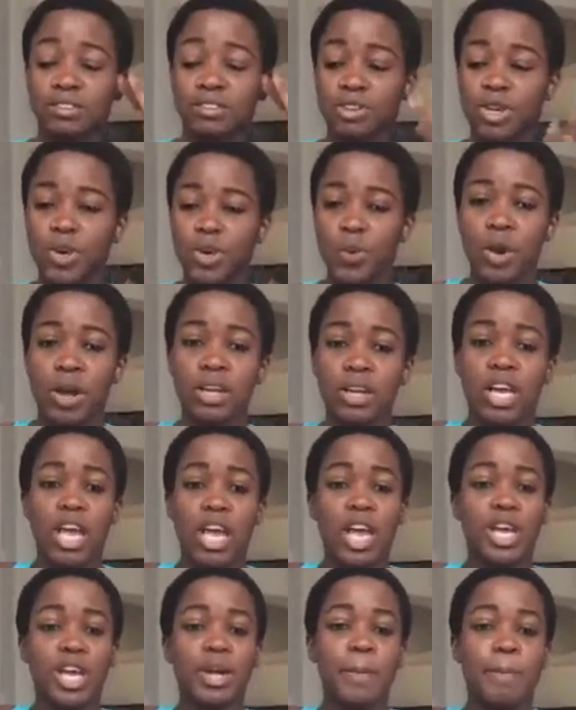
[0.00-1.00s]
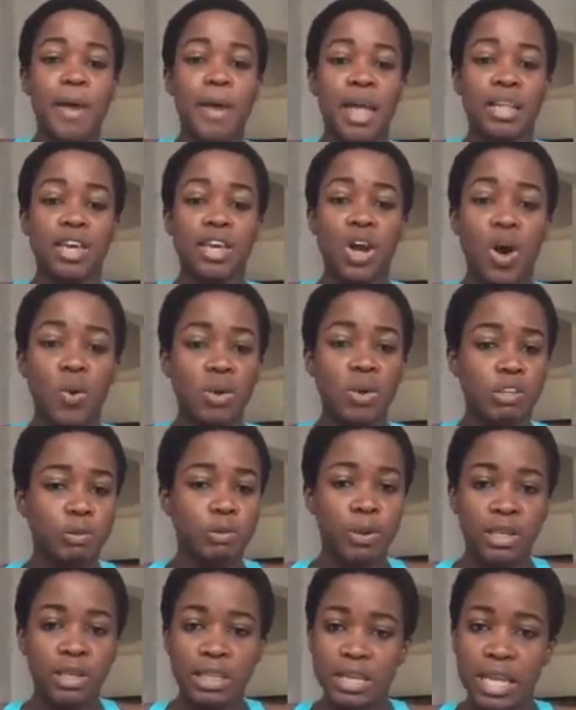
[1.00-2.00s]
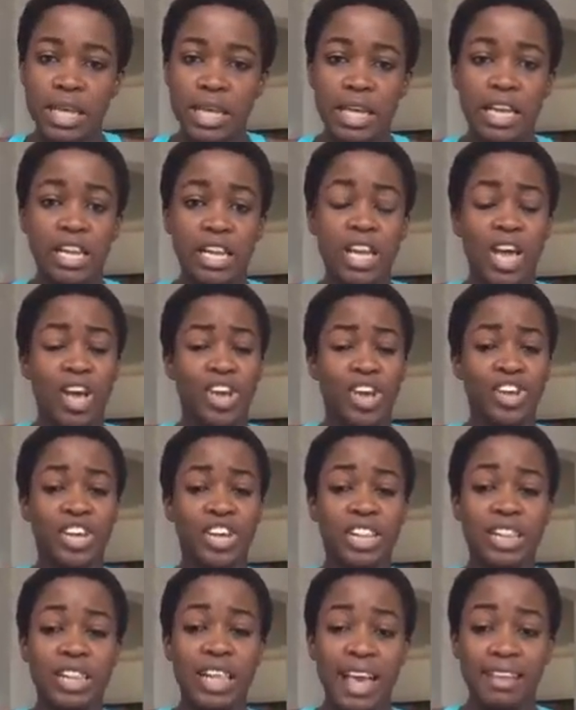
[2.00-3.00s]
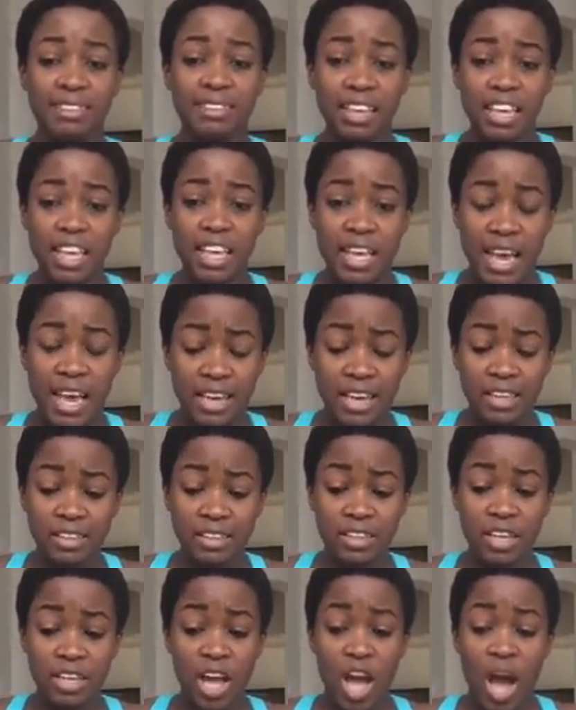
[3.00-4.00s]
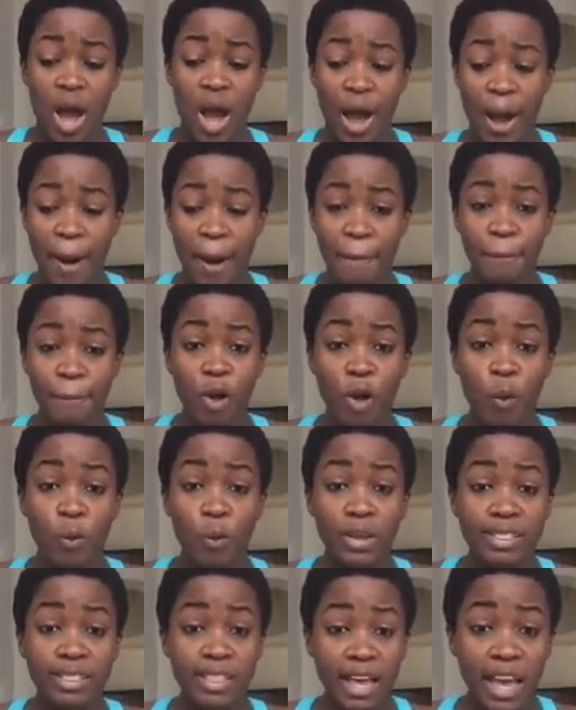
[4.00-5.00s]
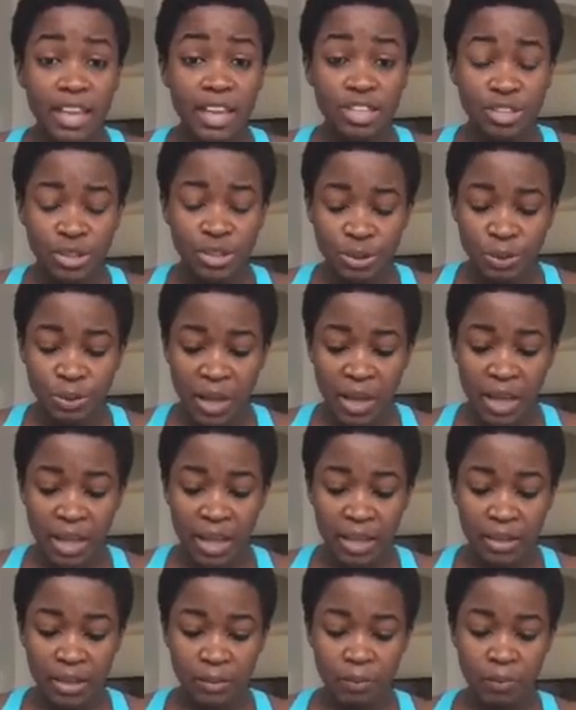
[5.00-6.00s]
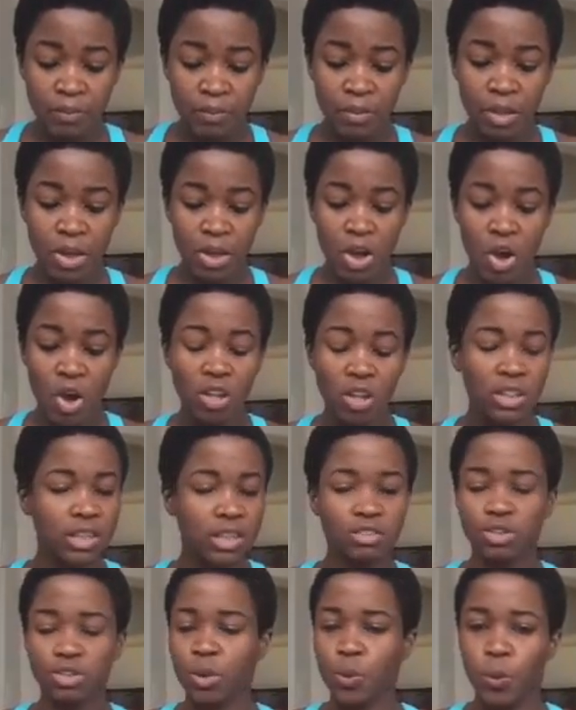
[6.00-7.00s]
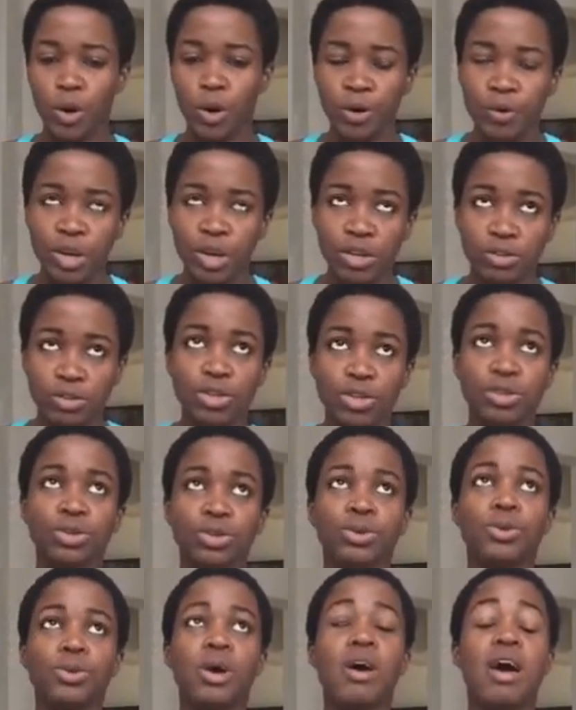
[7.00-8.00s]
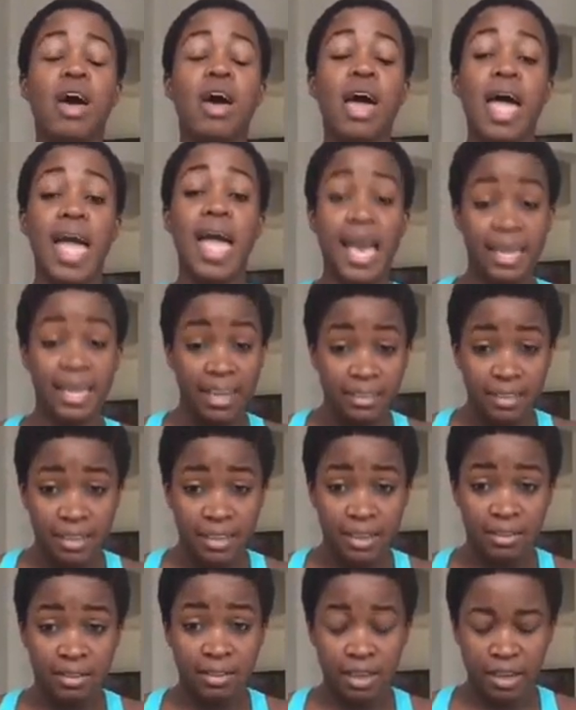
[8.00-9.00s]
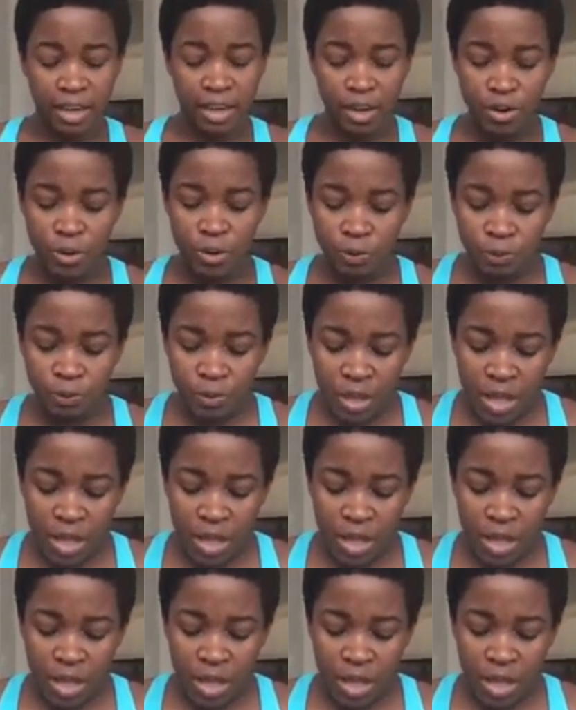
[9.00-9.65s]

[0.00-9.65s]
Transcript: So you want your belly always pulling in, your legs engaged. One thing I do in all these, so warrior 2 and extended side angle,